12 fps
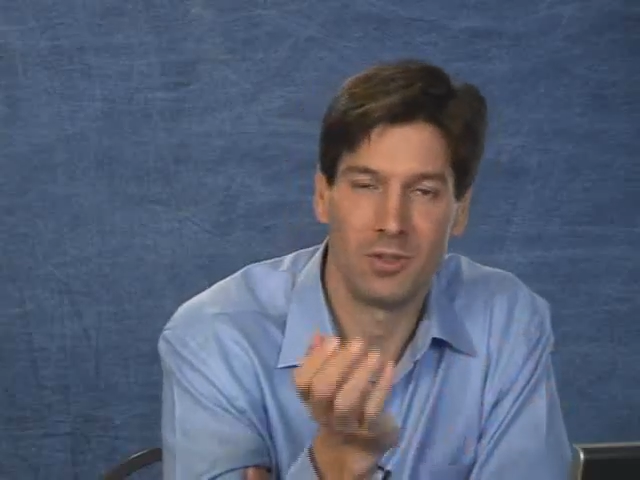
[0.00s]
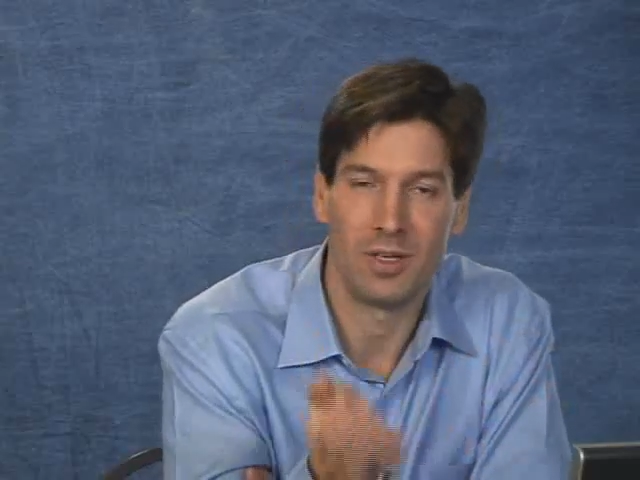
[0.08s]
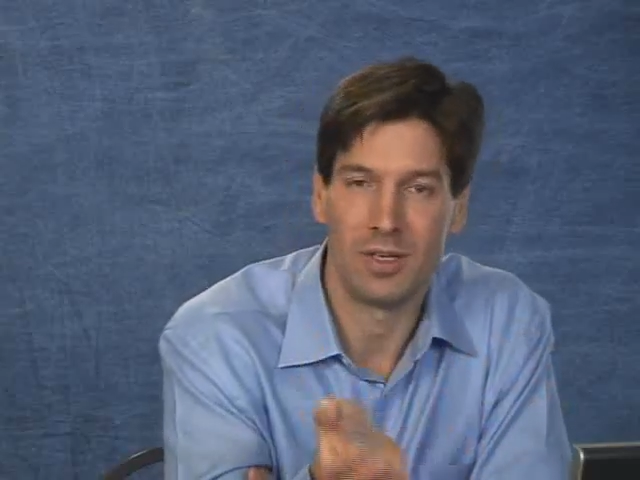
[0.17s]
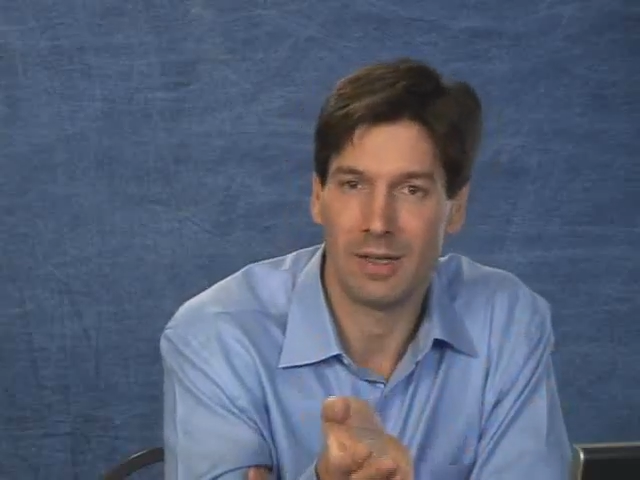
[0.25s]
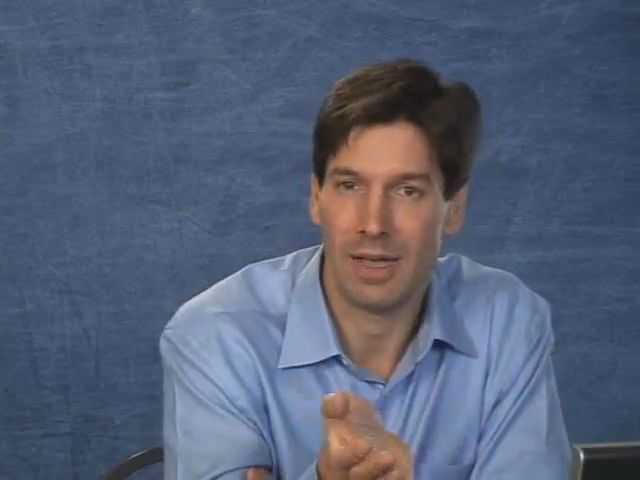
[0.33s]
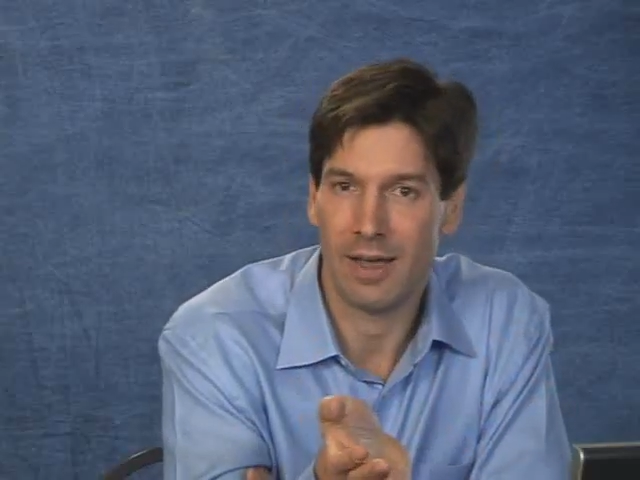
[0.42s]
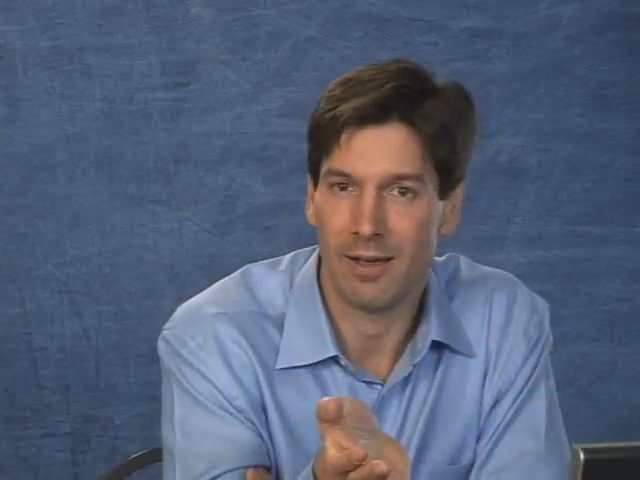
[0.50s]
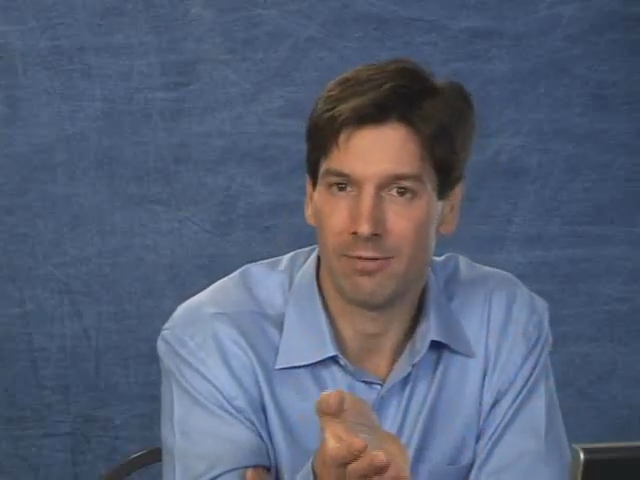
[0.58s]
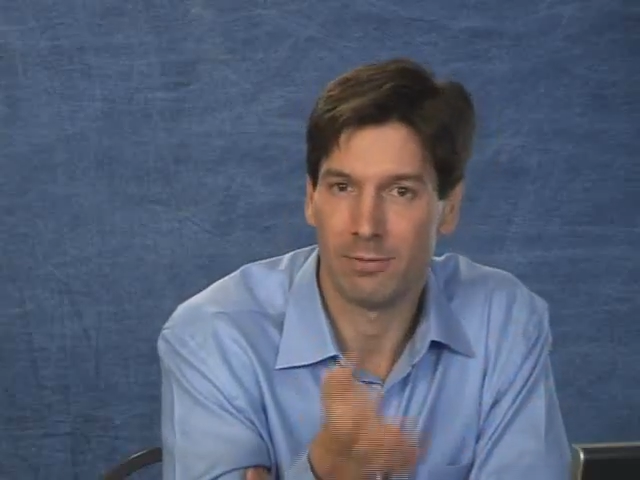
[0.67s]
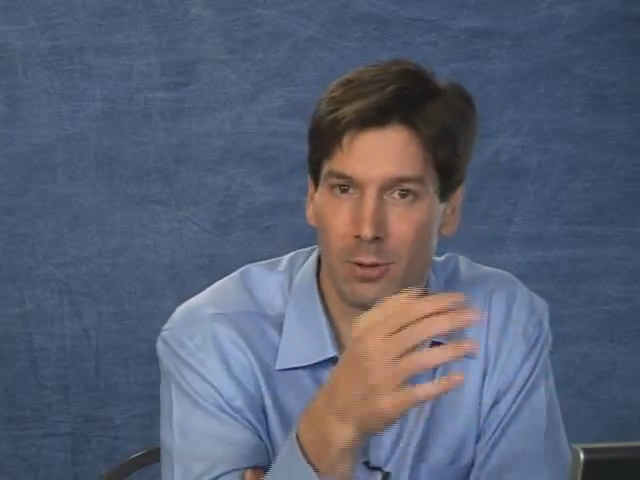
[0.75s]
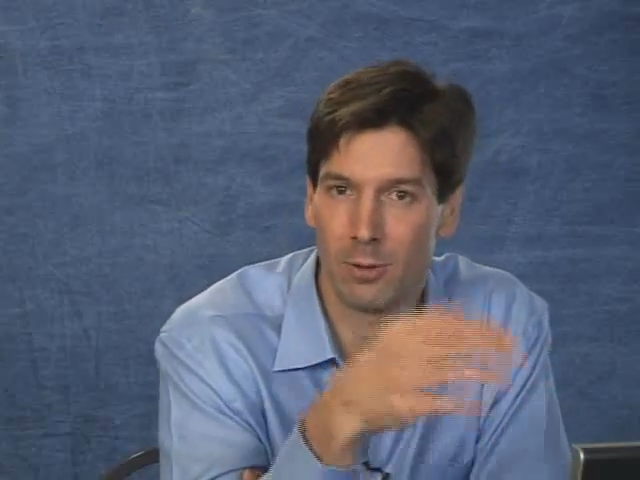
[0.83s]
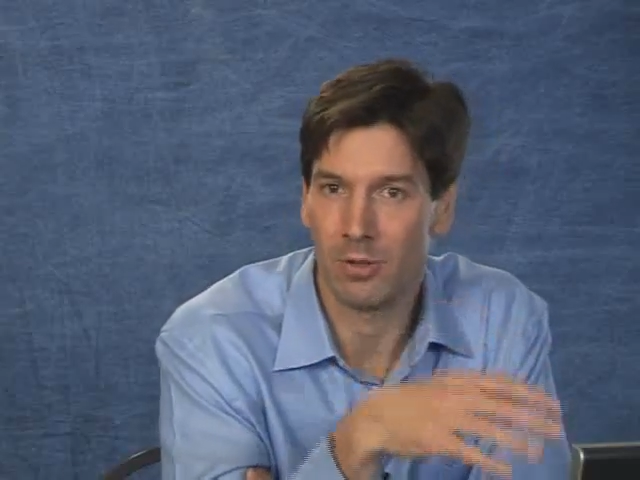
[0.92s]
you need to
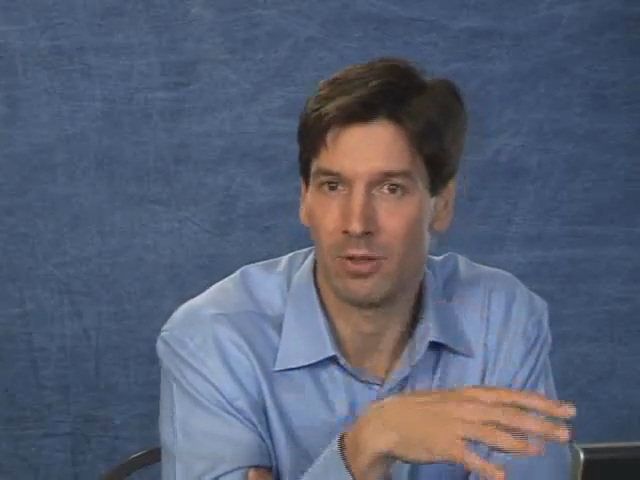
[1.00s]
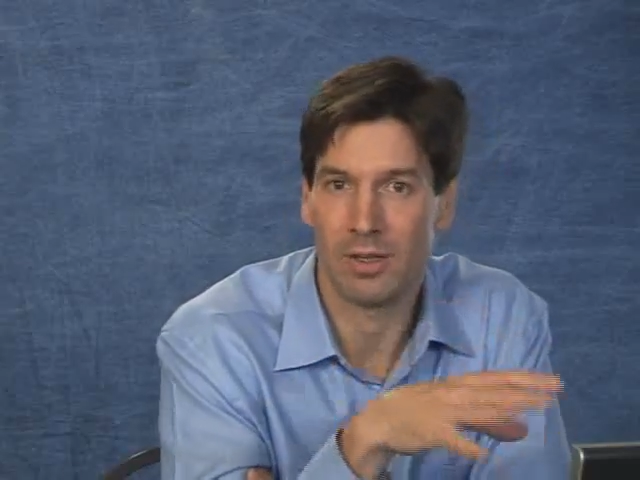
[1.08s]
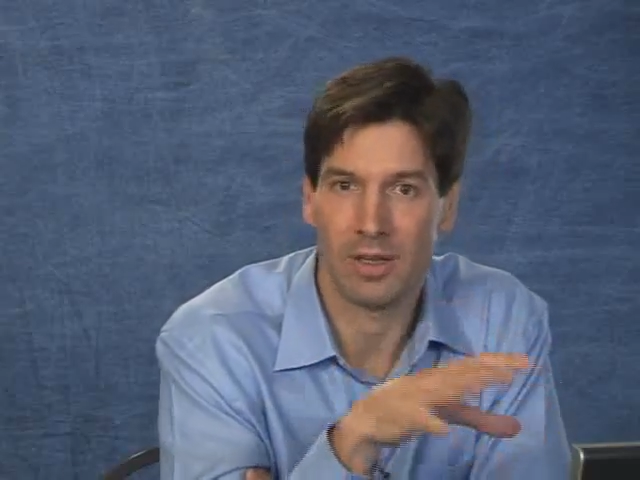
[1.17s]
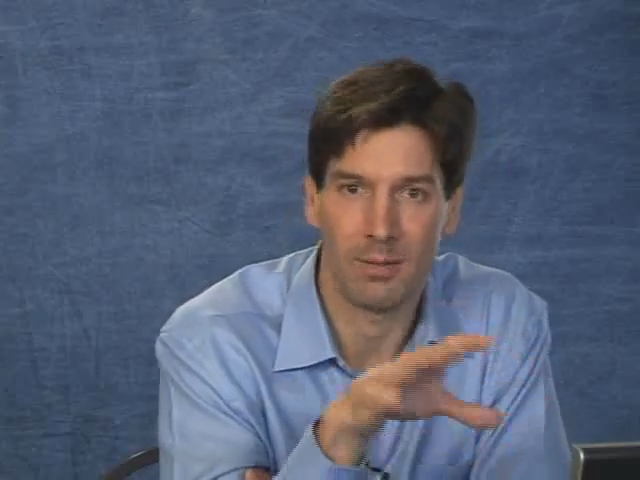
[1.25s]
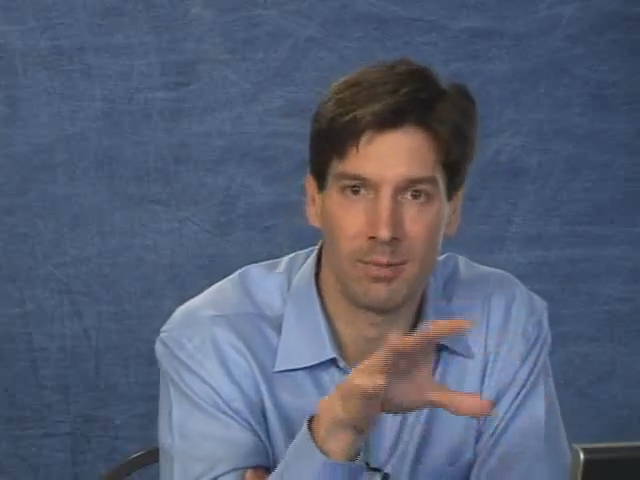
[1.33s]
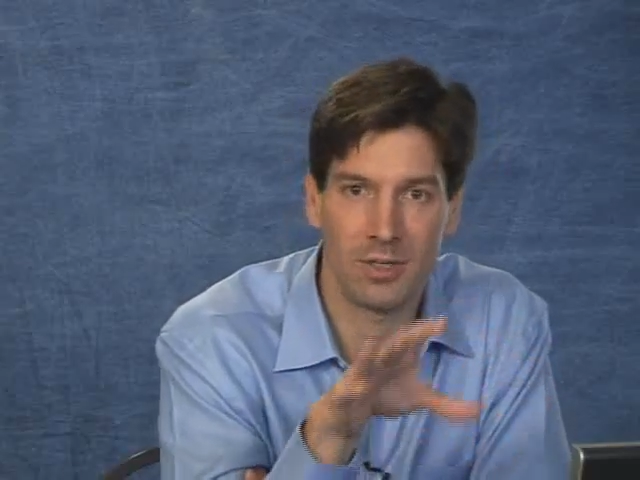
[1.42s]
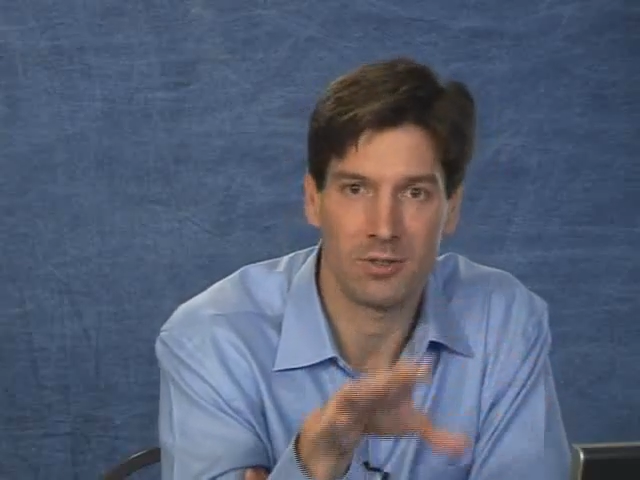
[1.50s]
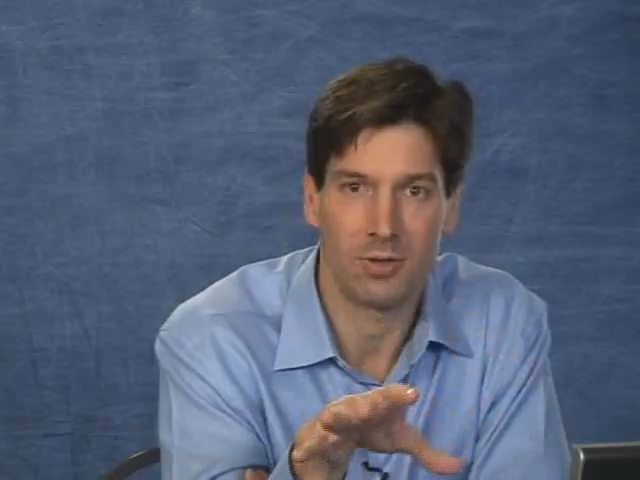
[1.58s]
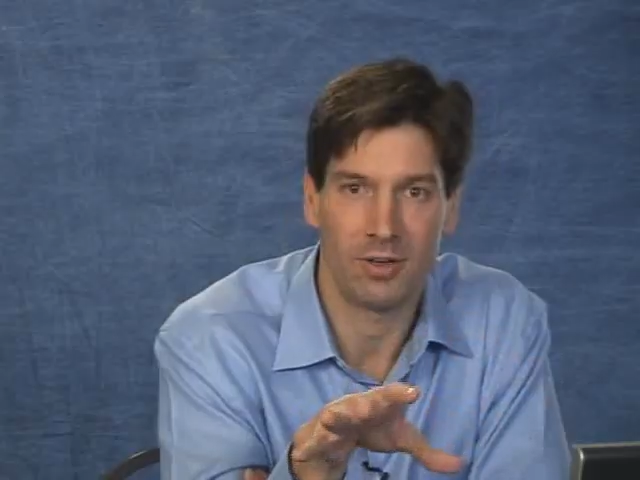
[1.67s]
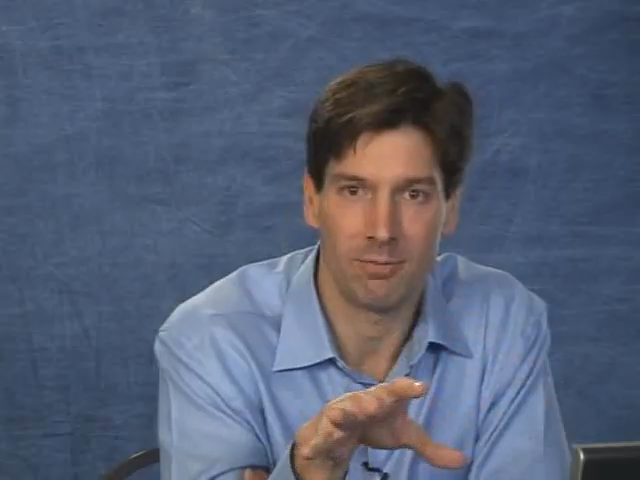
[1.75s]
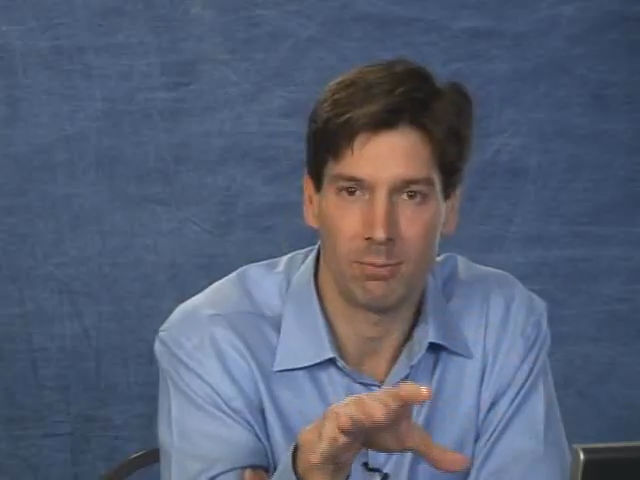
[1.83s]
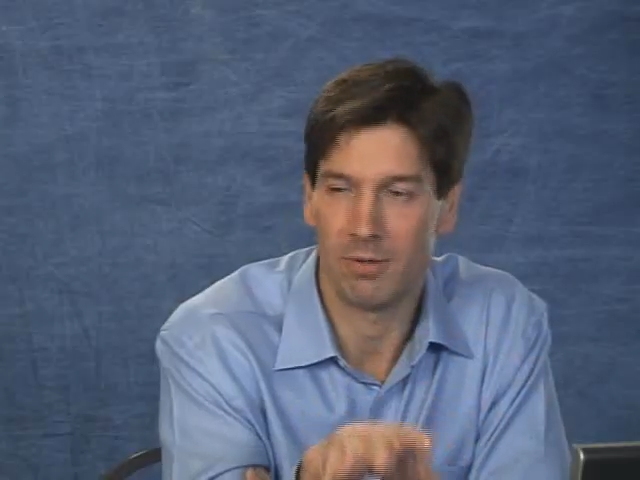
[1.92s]
have local
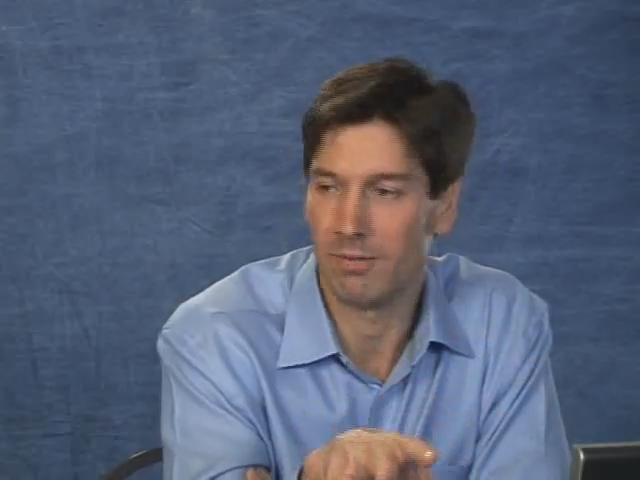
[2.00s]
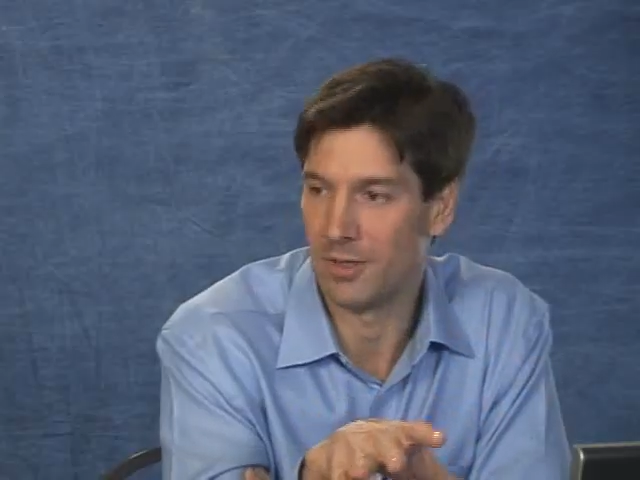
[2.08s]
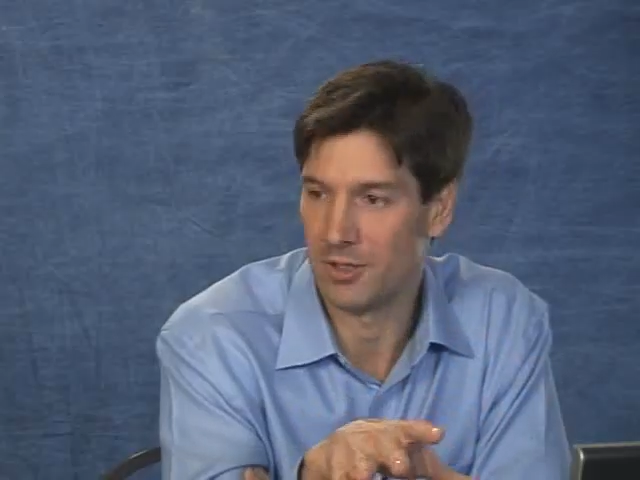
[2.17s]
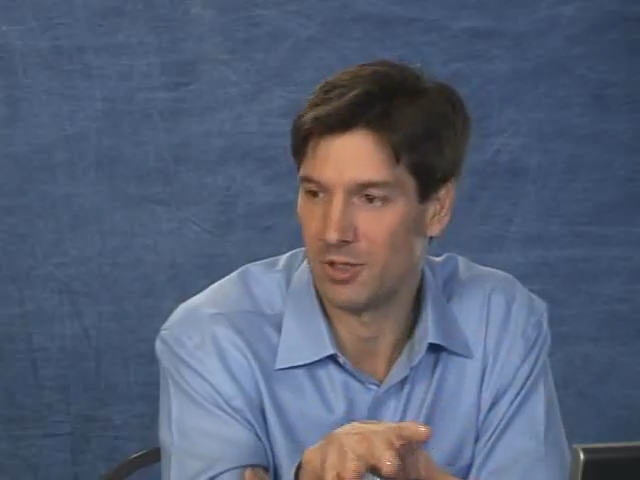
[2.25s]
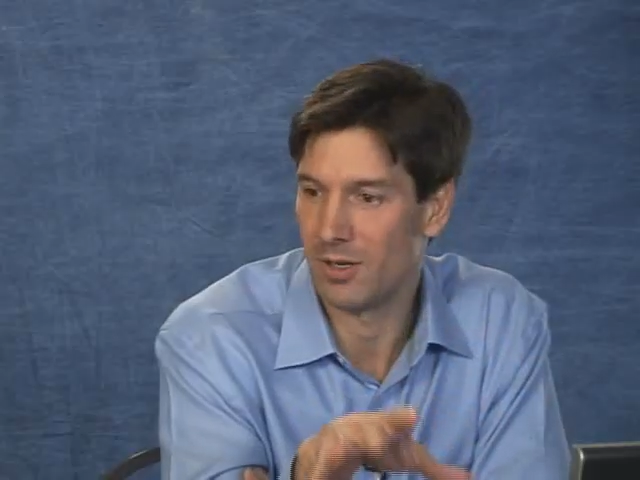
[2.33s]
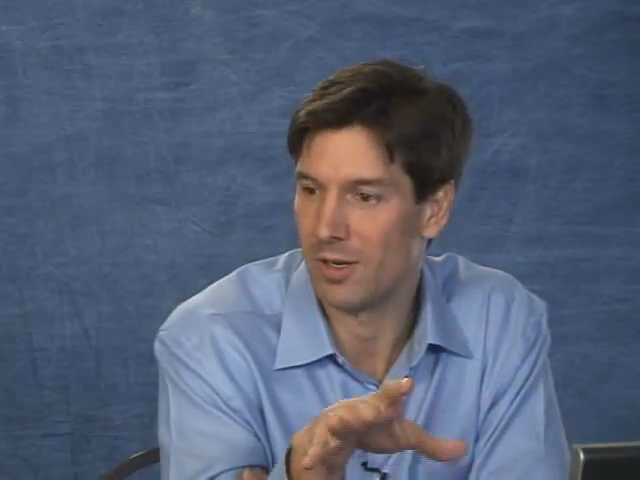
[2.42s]
administrative privilege